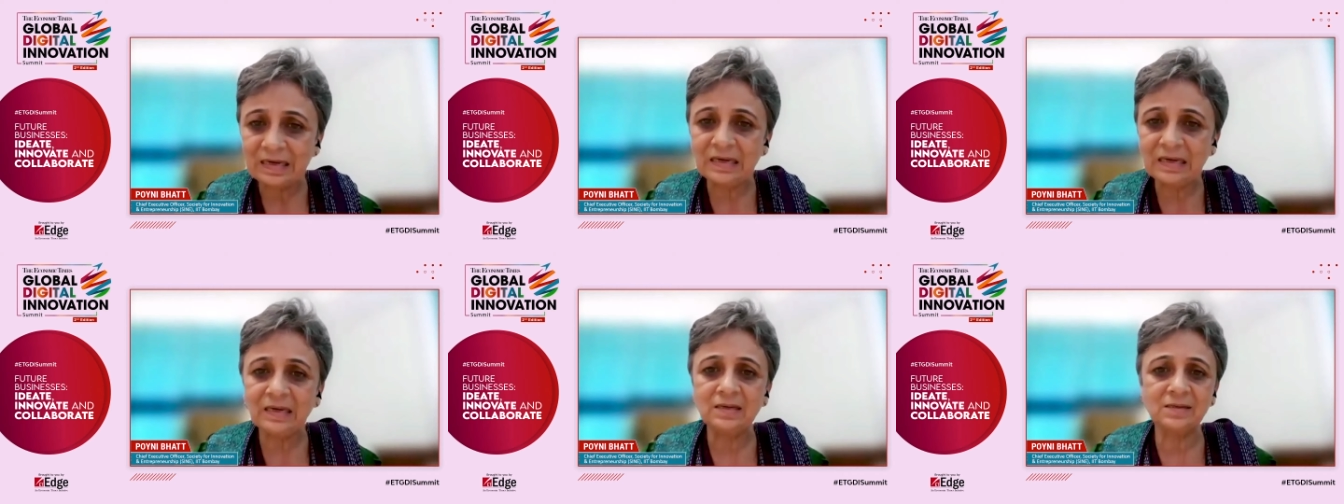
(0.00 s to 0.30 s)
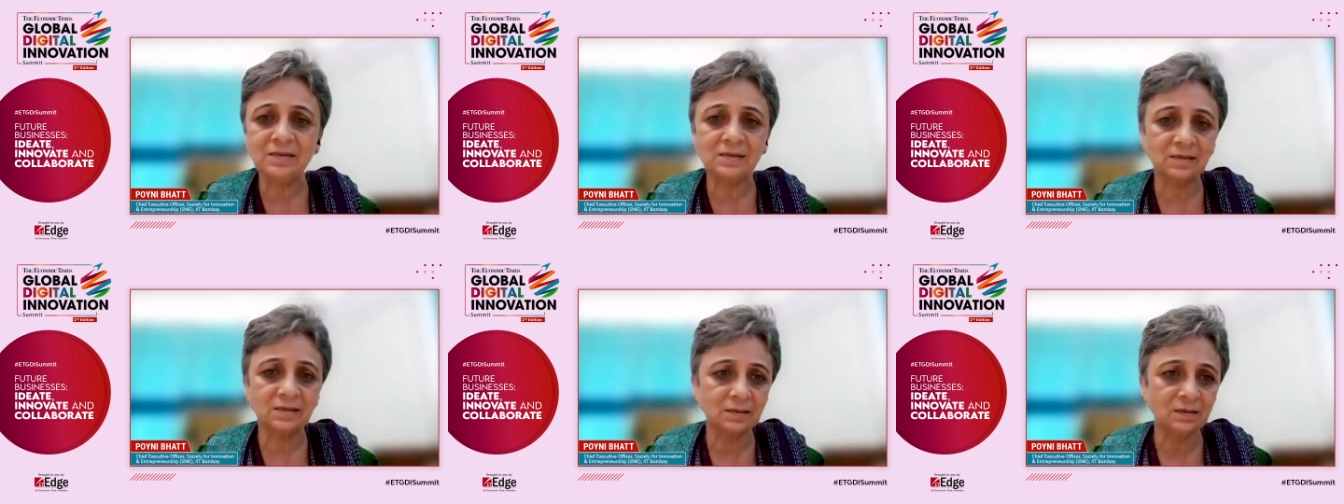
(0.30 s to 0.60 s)

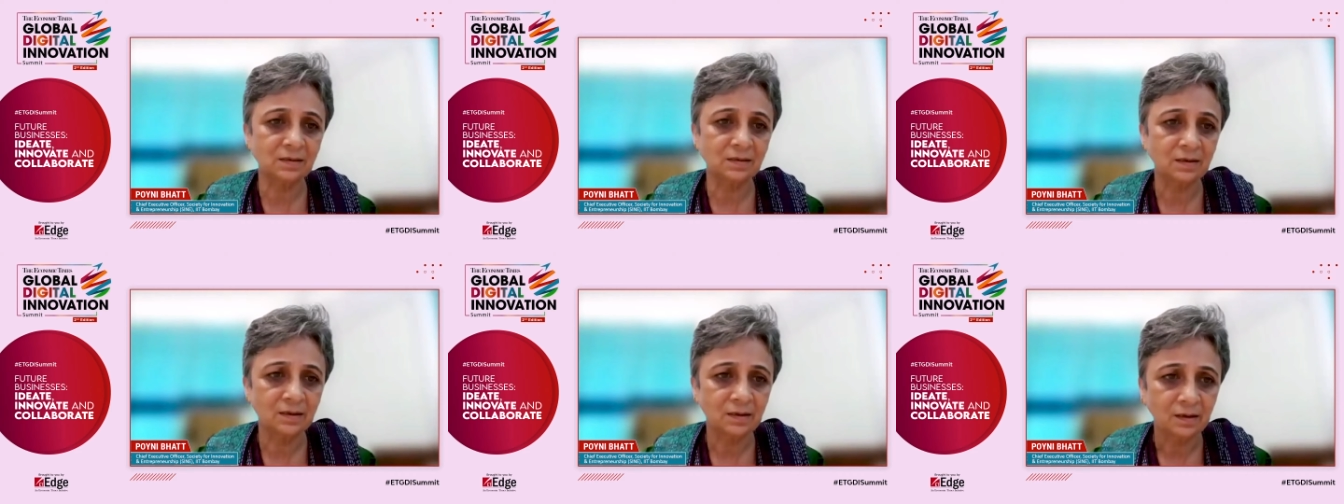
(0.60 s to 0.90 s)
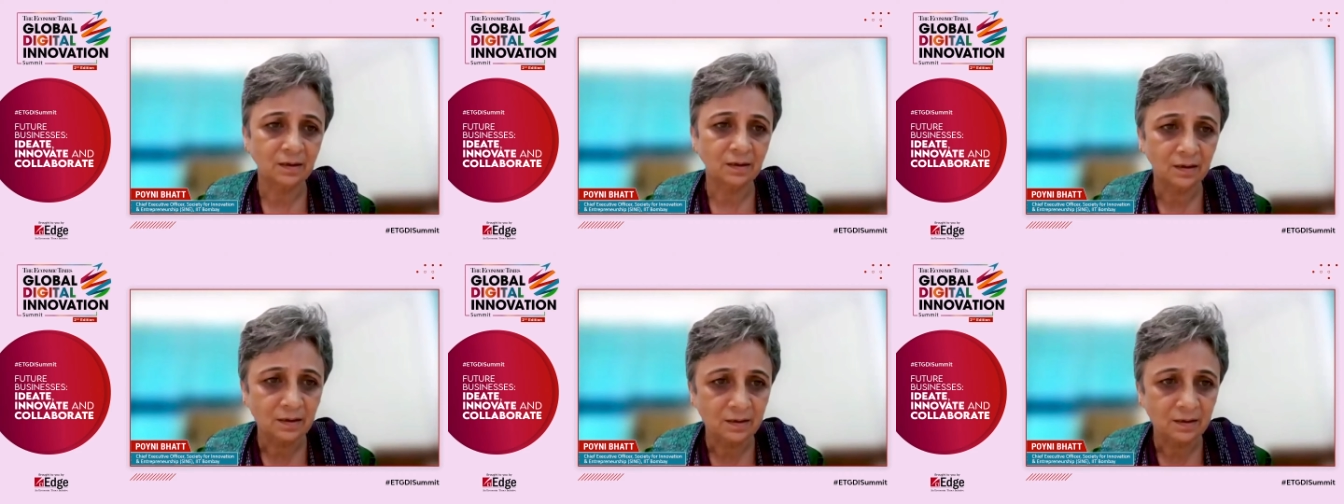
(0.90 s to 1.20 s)
ease
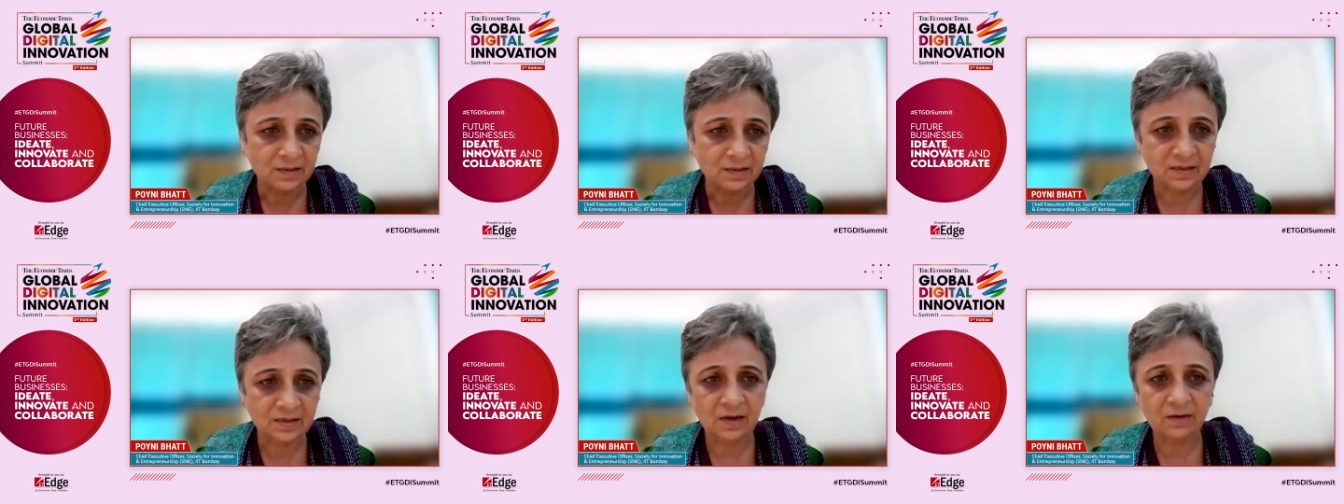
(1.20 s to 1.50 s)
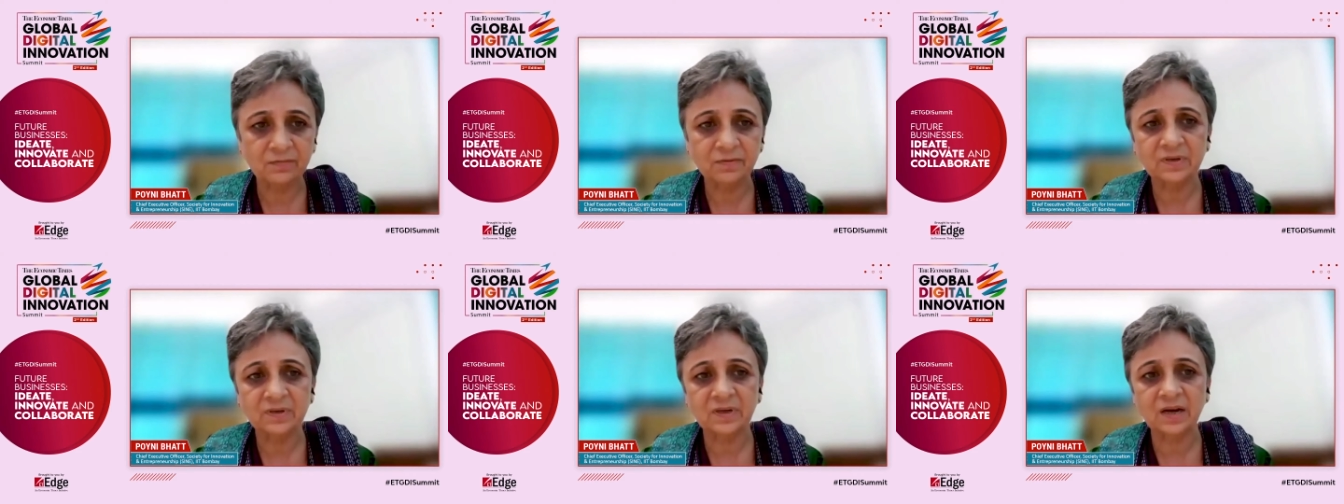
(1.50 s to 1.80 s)

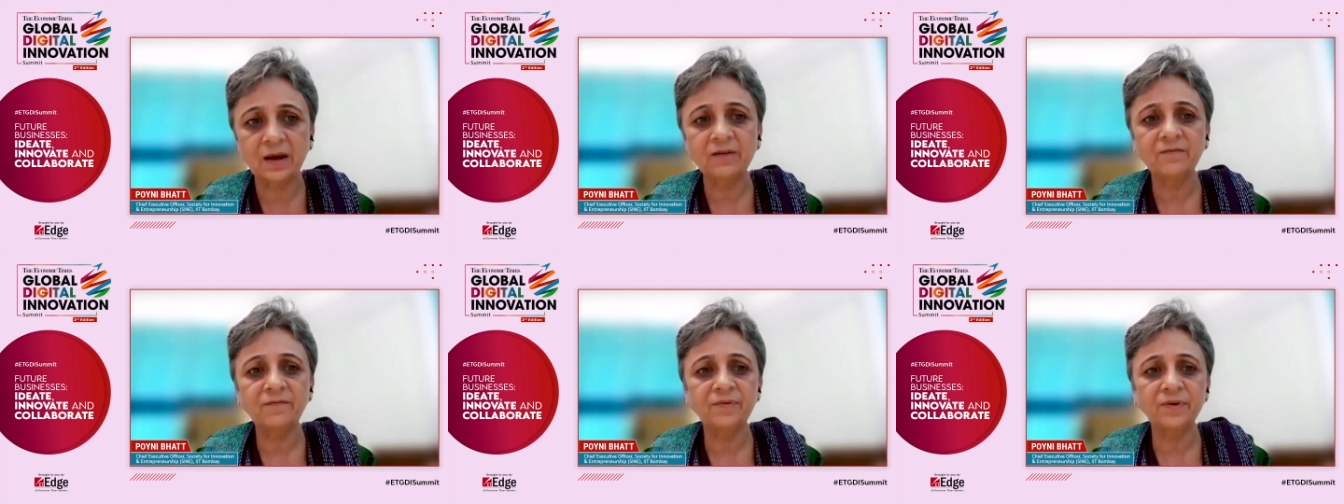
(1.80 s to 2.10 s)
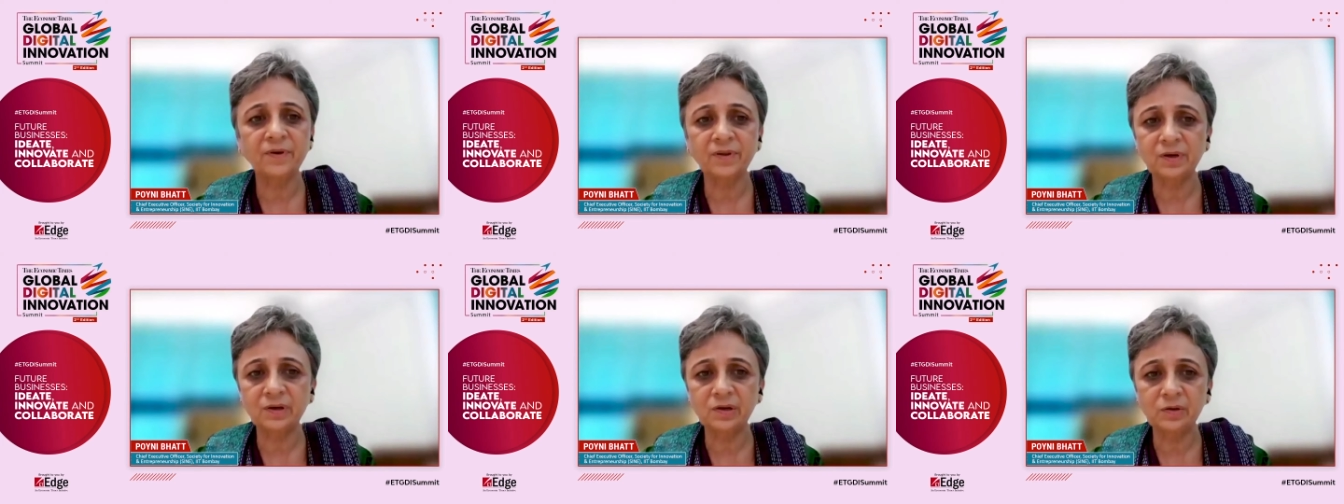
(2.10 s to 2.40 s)
save time
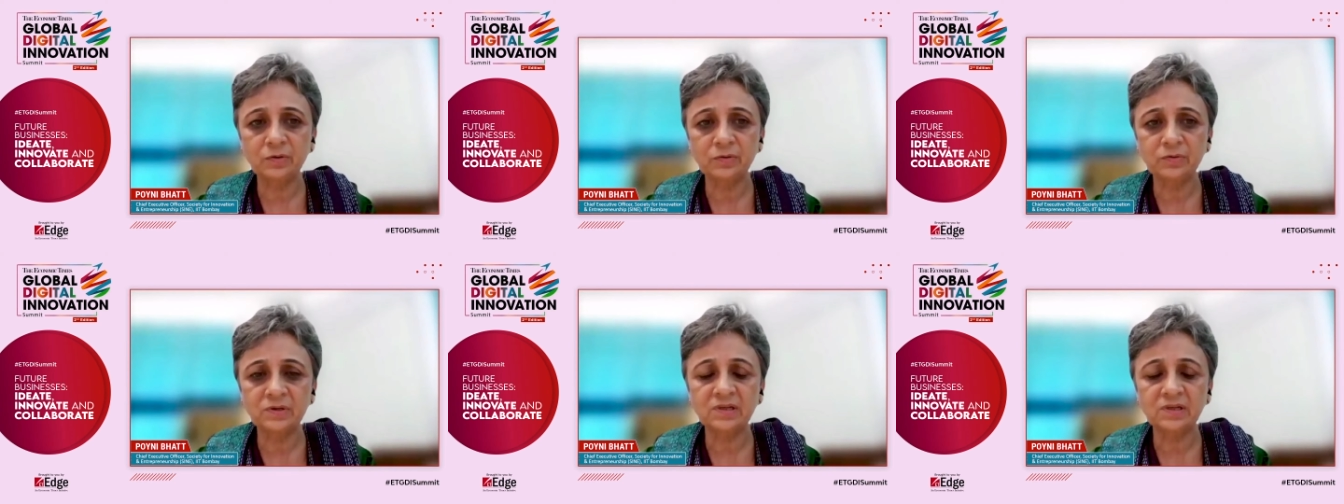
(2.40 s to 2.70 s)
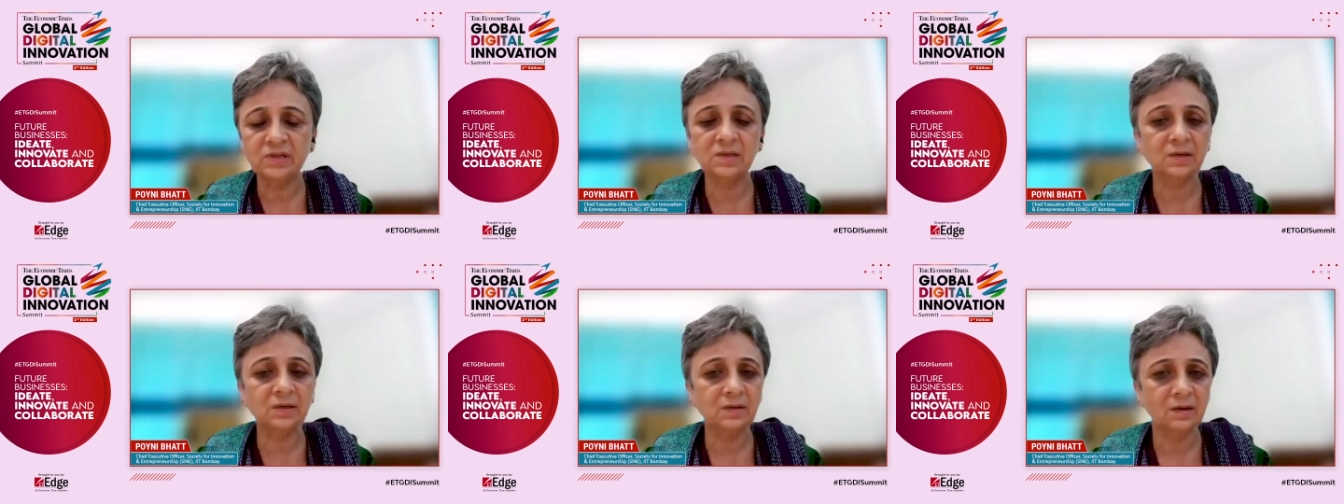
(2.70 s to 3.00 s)
for the
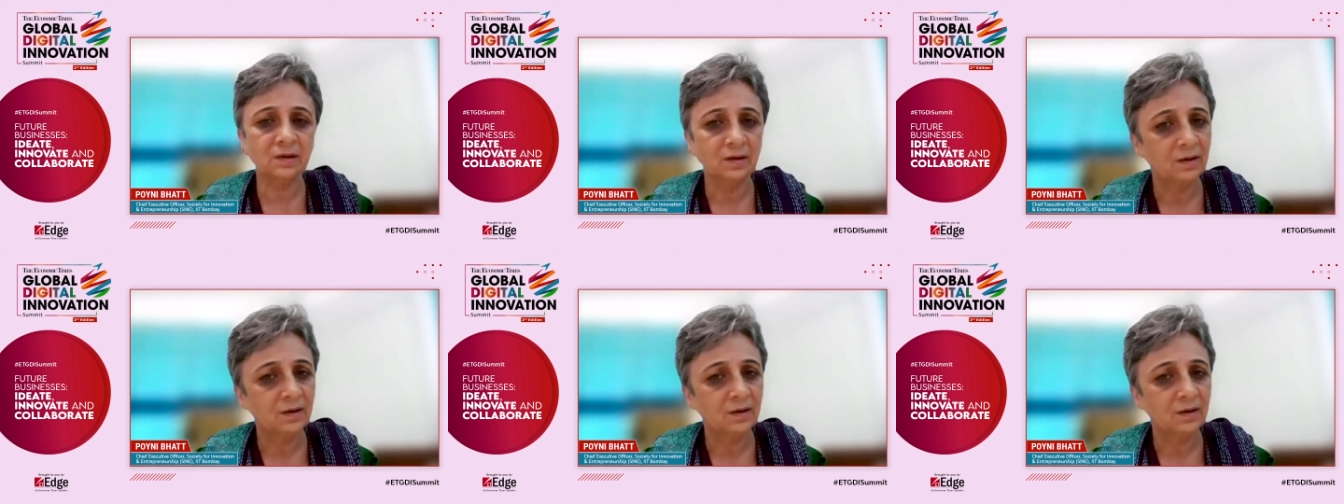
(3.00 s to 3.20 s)
user.